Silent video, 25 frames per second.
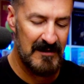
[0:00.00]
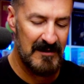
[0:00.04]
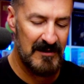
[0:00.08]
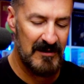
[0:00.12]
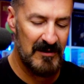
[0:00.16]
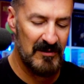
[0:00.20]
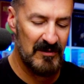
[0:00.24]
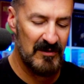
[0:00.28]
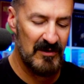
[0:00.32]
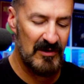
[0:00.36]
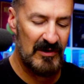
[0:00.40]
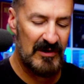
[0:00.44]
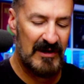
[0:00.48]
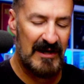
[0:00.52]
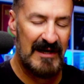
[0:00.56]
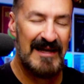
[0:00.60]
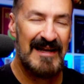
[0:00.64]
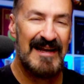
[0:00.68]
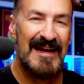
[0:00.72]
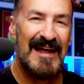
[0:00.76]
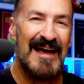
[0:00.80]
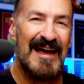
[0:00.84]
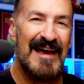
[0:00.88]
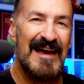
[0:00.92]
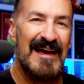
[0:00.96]
You're
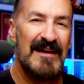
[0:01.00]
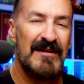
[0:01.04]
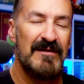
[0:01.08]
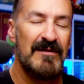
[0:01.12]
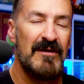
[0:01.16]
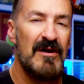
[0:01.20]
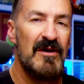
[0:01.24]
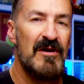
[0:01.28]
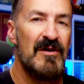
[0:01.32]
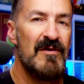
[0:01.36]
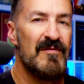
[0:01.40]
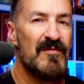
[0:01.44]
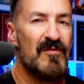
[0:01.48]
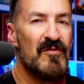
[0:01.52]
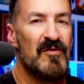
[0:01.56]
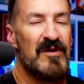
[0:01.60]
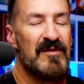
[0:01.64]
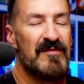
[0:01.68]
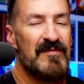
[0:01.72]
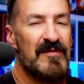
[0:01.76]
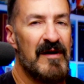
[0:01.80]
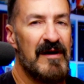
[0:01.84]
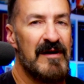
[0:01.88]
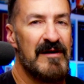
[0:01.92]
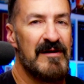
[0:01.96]
looking at
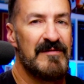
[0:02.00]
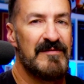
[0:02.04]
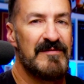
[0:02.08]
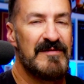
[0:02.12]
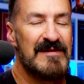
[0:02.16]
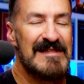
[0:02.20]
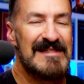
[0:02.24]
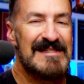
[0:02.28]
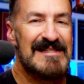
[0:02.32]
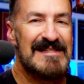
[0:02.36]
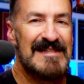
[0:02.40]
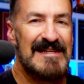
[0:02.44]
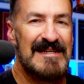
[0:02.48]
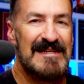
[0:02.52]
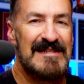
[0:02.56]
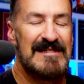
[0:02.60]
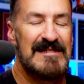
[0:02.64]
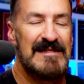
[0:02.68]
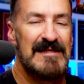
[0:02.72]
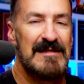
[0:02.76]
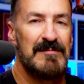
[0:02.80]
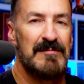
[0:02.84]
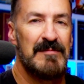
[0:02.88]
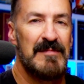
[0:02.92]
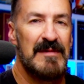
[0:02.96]
45 to
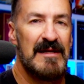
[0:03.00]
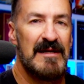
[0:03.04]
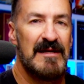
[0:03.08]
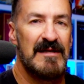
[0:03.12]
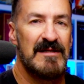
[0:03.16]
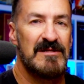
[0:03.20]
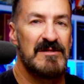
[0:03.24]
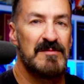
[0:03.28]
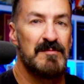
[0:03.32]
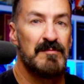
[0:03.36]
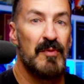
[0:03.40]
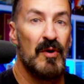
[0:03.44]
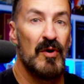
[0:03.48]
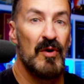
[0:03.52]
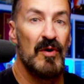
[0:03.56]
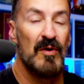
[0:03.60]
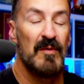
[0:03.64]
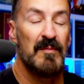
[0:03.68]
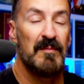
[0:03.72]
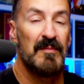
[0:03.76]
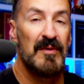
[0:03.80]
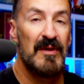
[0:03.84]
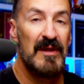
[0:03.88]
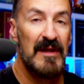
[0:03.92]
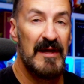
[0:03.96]
60 minutes per
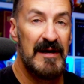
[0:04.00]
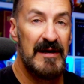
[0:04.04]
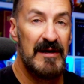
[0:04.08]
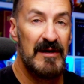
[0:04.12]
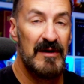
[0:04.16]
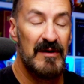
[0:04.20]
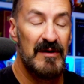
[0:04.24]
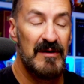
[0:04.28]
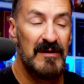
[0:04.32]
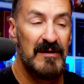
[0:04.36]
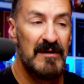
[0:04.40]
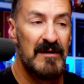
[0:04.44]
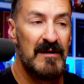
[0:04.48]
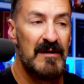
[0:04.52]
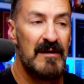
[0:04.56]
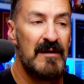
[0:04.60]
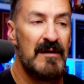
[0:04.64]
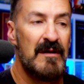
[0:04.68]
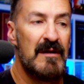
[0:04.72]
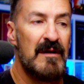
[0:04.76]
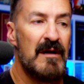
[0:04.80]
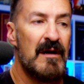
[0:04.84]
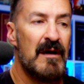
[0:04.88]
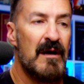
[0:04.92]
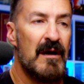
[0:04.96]
player.
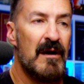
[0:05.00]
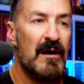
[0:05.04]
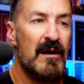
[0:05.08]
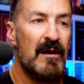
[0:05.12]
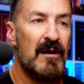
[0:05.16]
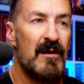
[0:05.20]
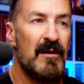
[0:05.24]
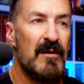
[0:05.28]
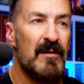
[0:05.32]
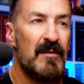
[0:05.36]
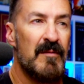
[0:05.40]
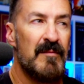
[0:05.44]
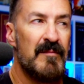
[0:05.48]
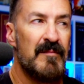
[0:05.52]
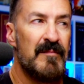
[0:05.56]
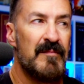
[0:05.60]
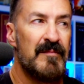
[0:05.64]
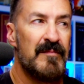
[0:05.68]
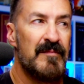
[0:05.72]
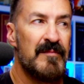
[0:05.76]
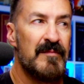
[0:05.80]
I